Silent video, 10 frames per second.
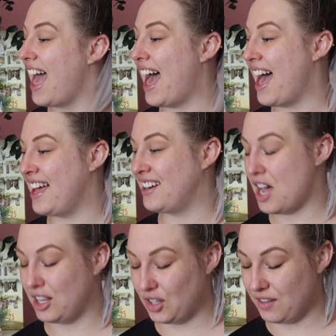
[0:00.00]
And
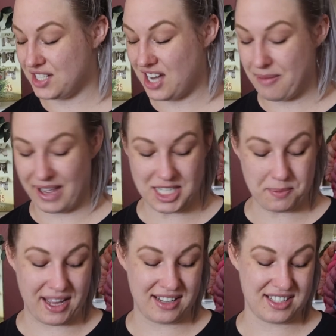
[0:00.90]
a lot of the time I
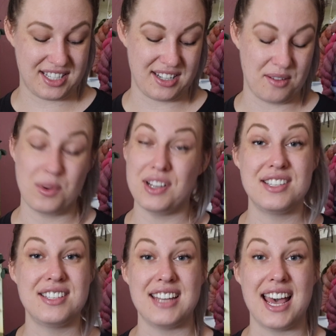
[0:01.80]
spent
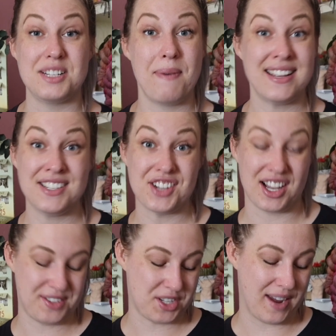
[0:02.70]
was as a
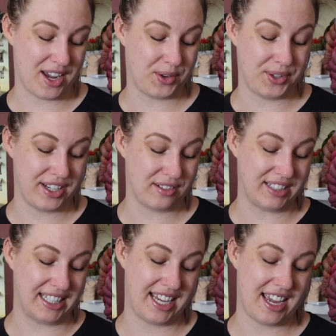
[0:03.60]
passenger, so I could
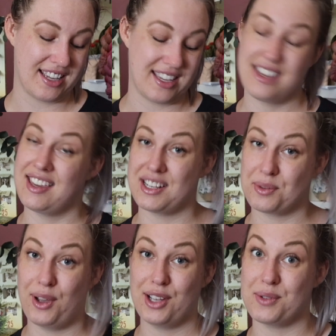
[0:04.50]
really get
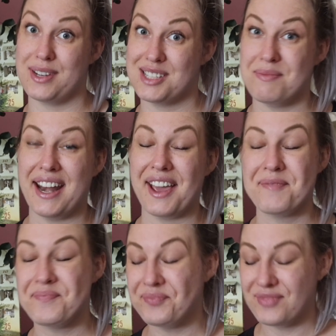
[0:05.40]
to work doing some
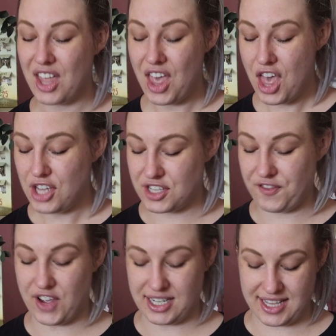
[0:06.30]
knitting. So
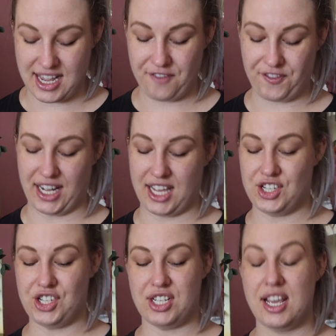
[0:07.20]
the first thing I
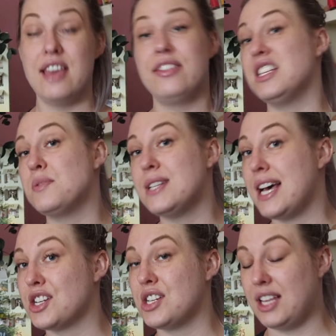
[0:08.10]
finished, this was
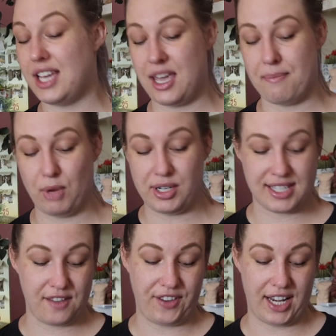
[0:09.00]
actually
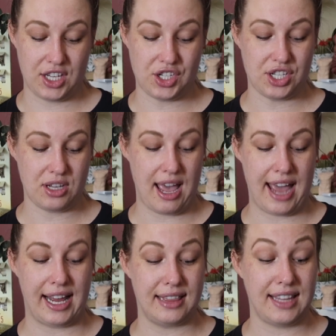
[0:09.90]
mostly finished
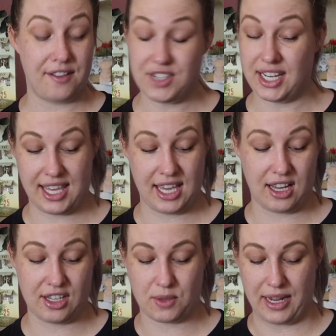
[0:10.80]
and I left it
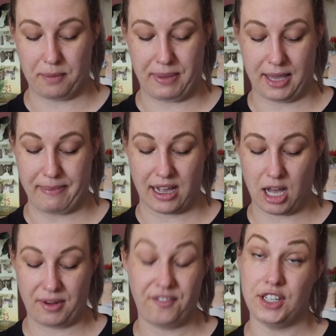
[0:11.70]
here so I could pick it back
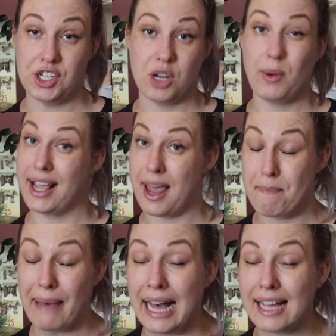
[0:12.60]
up and finish it when I
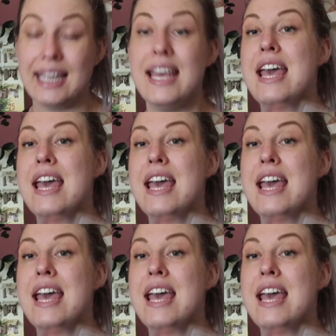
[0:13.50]
came back.